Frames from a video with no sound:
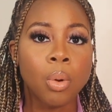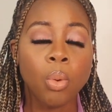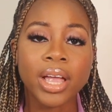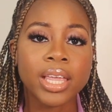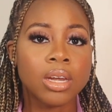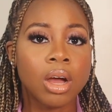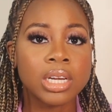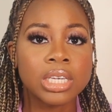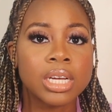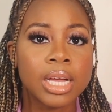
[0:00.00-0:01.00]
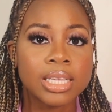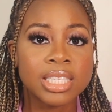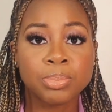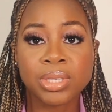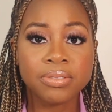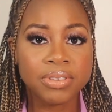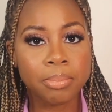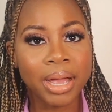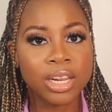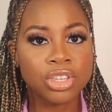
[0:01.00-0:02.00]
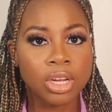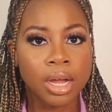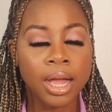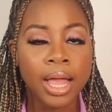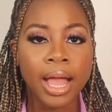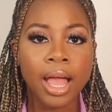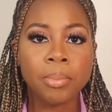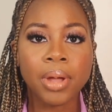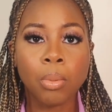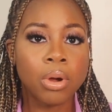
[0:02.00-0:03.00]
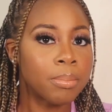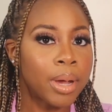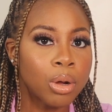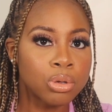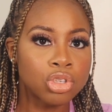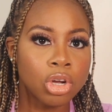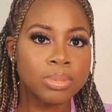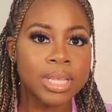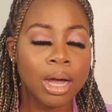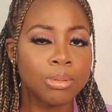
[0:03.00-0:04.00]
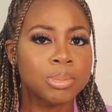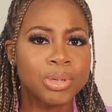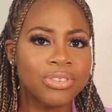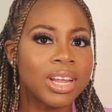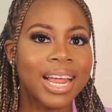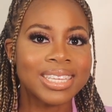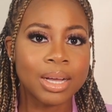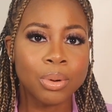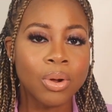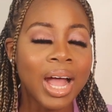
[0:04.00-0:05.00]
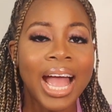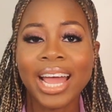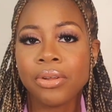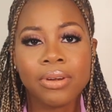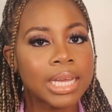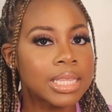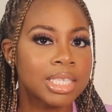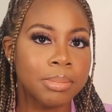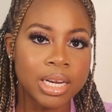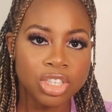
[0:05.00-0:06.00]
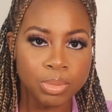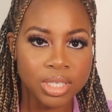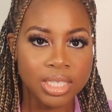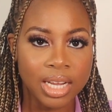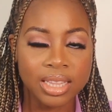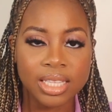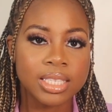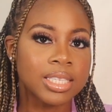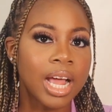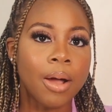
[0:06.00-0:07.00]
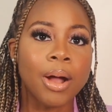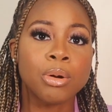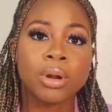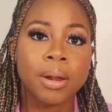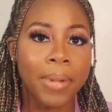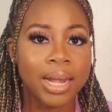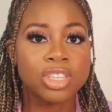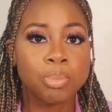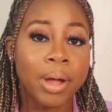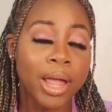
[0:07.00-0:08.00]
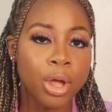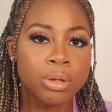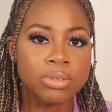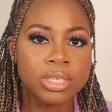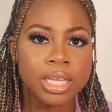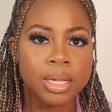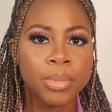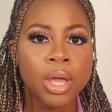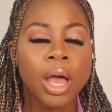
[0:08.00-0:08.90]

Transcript: working under a specific manager at one of my old jobs helped me realize that, well, I don't like this management style and this isn't how I would want to manage my own team.